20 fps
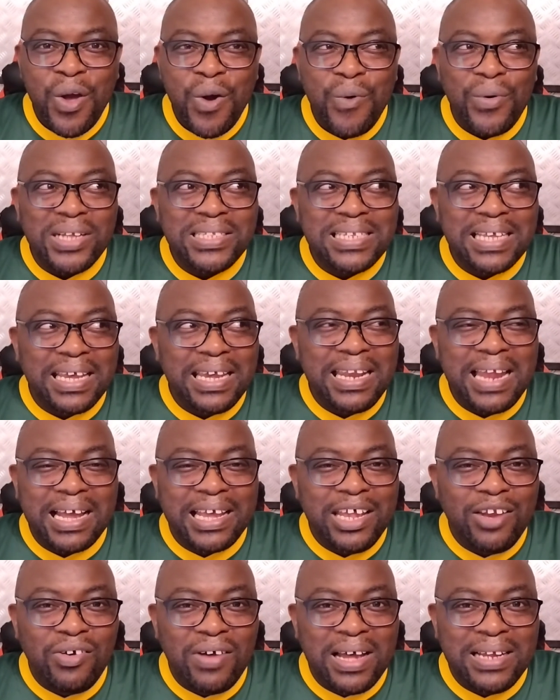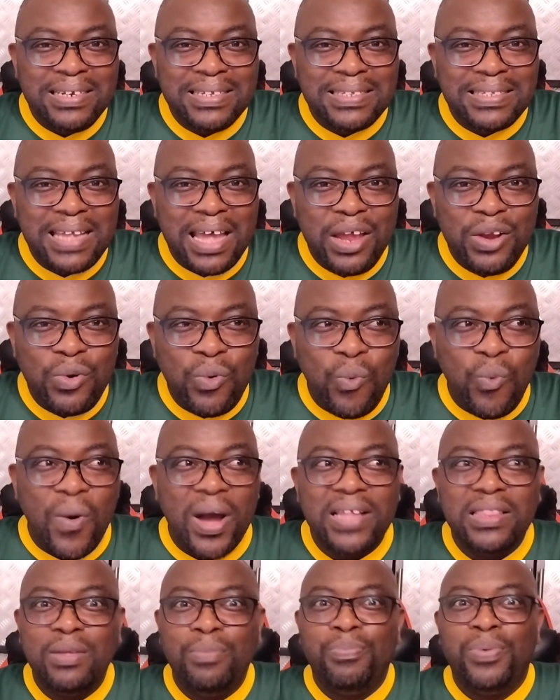Once again, I cannot understand
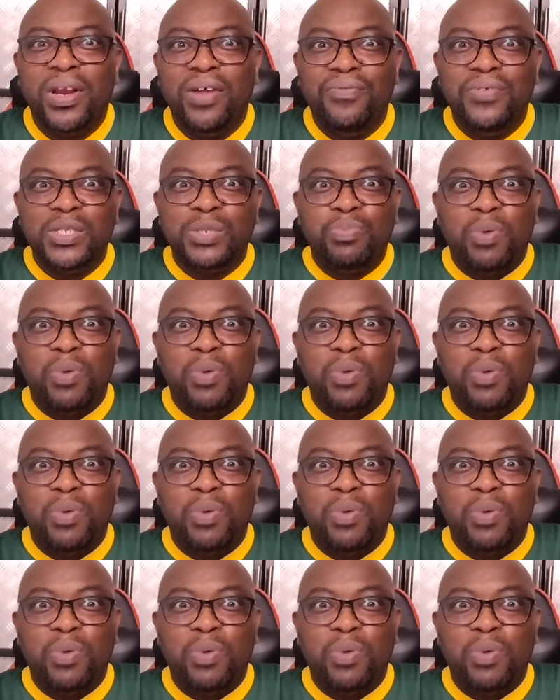why the previous